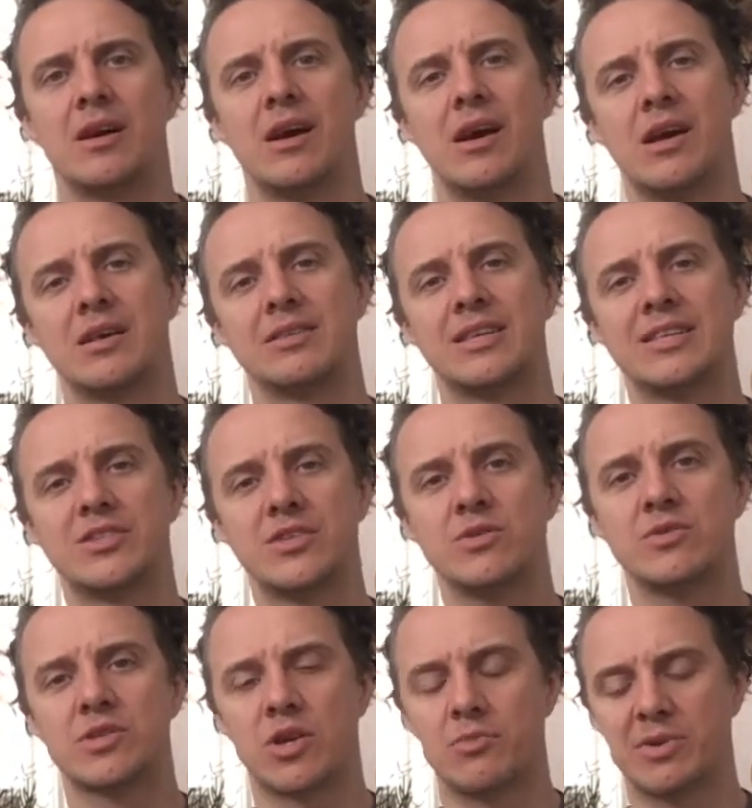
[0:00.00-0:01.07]
And they do
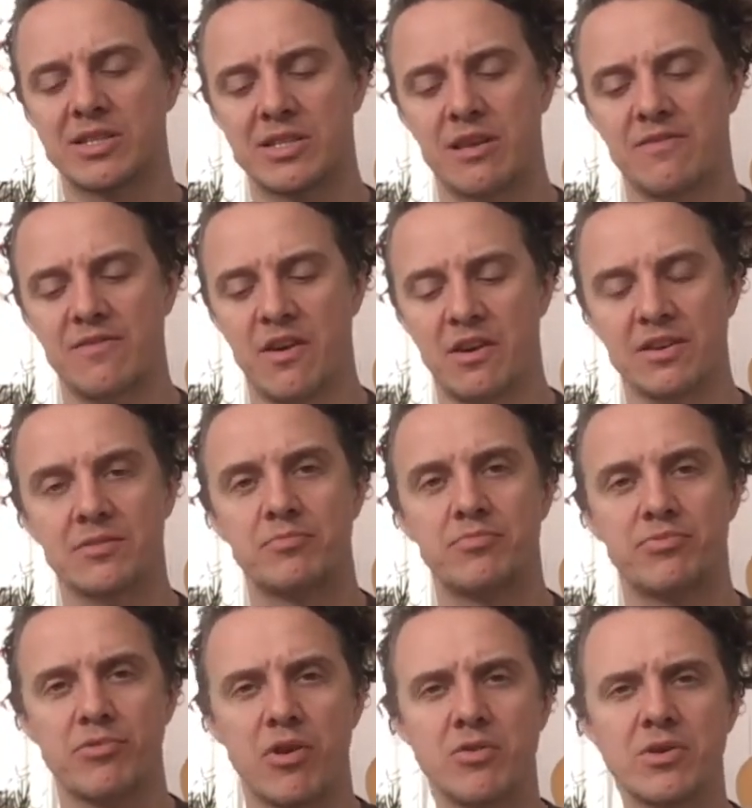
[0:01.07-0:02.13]
so because they find a
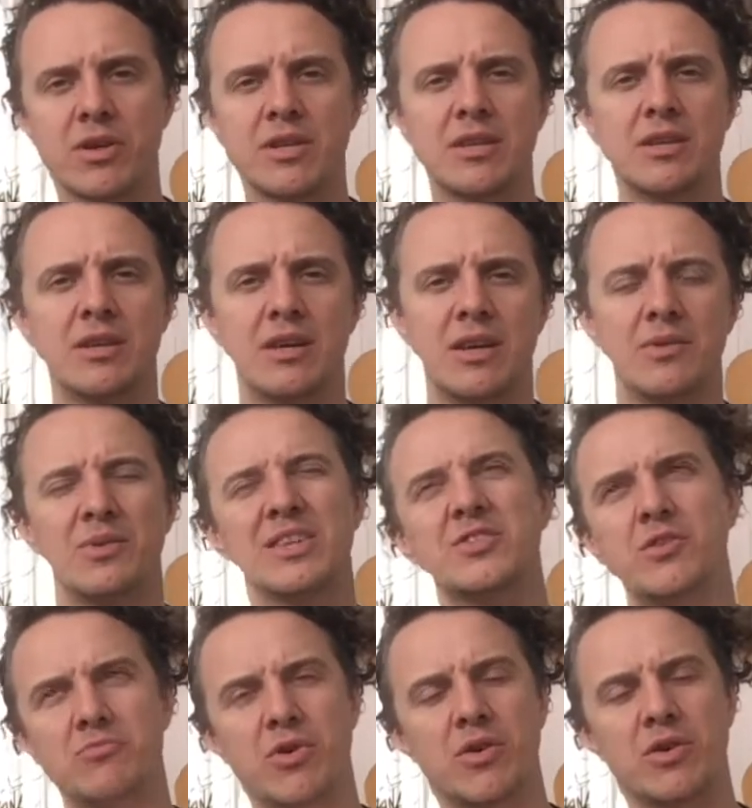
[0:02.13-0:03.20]
broken, well it's
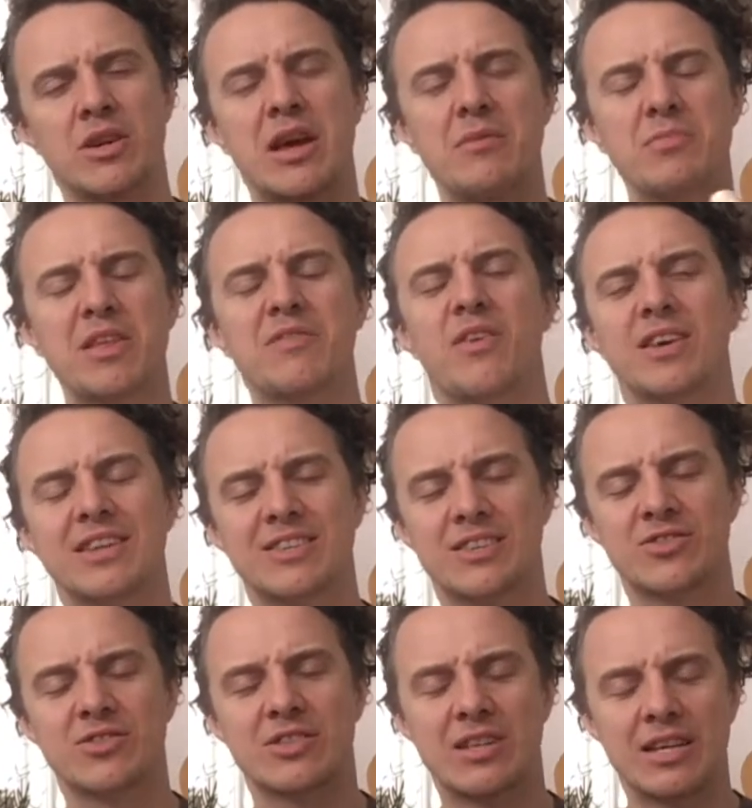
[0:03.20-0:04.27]
not broken, but they find
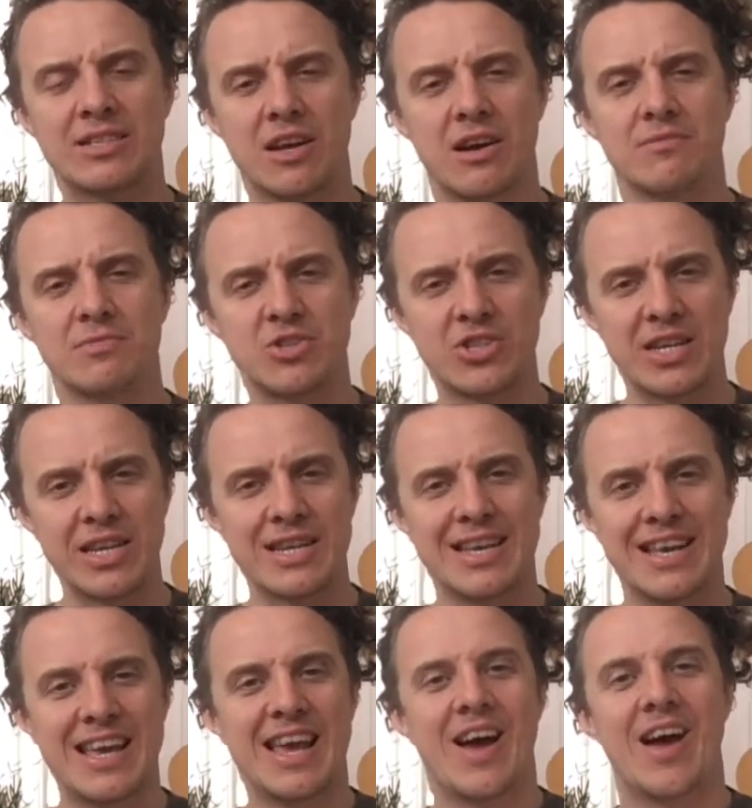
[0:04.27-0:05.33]
a, a time machine
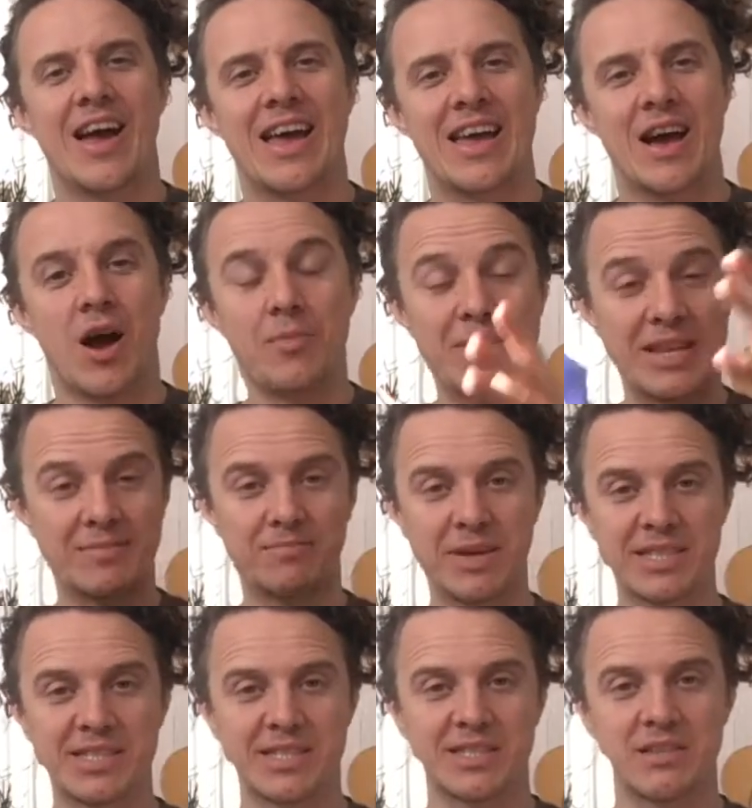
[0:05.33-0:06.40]
uh, up in
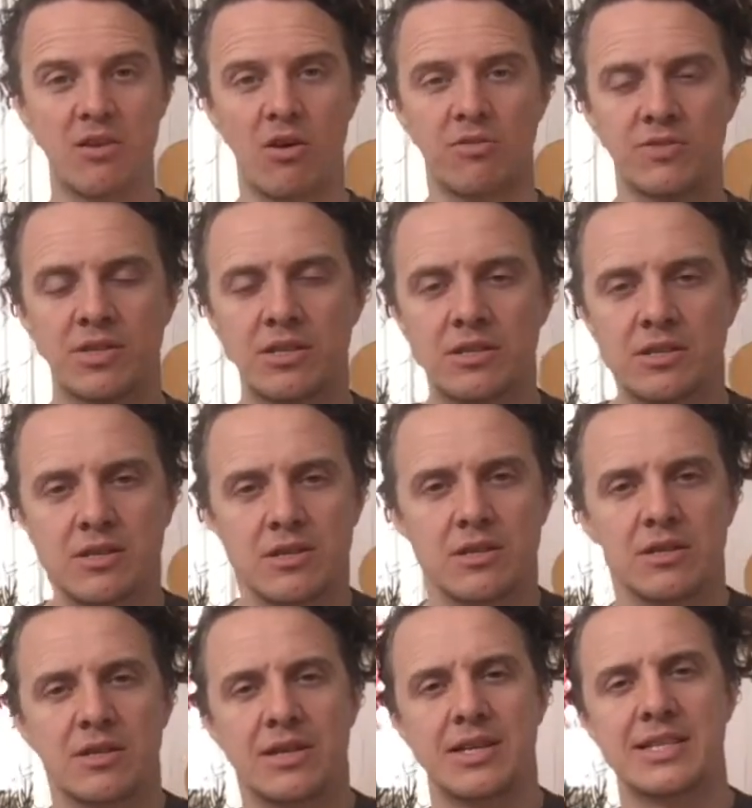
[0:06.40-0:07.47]
Pigstick's loft,
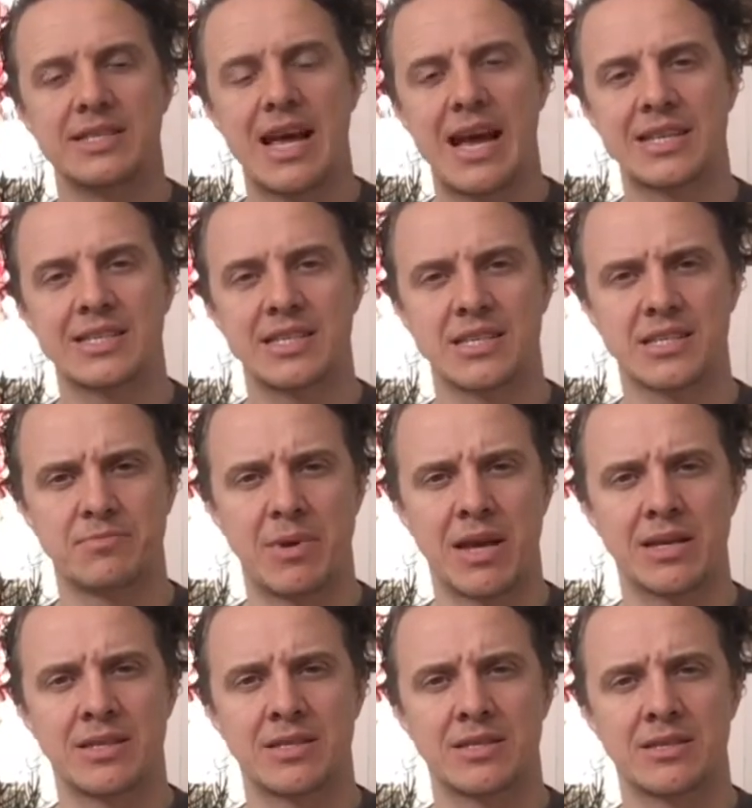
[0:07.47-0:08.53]
in his attic
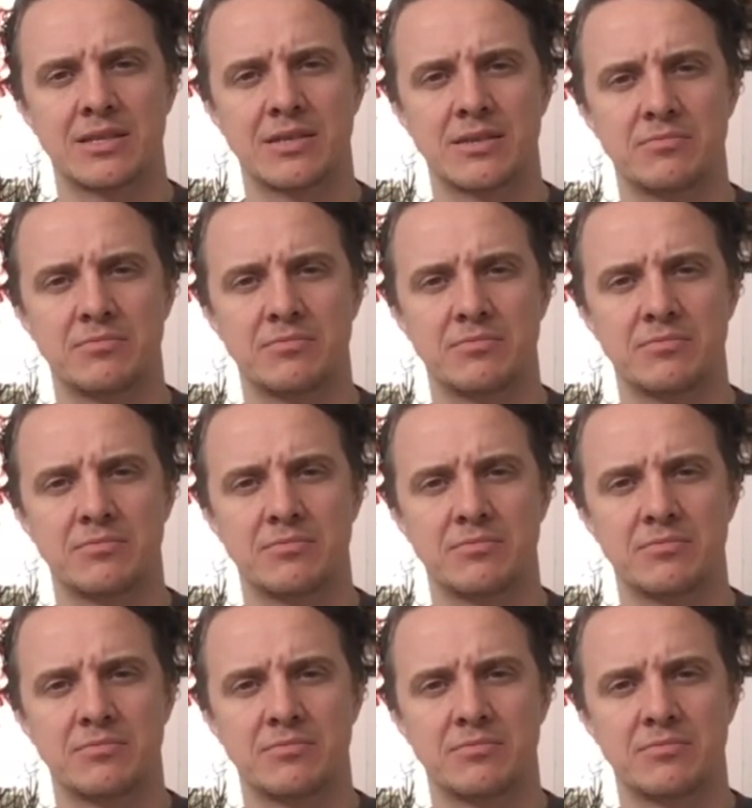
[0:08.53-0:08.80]
space.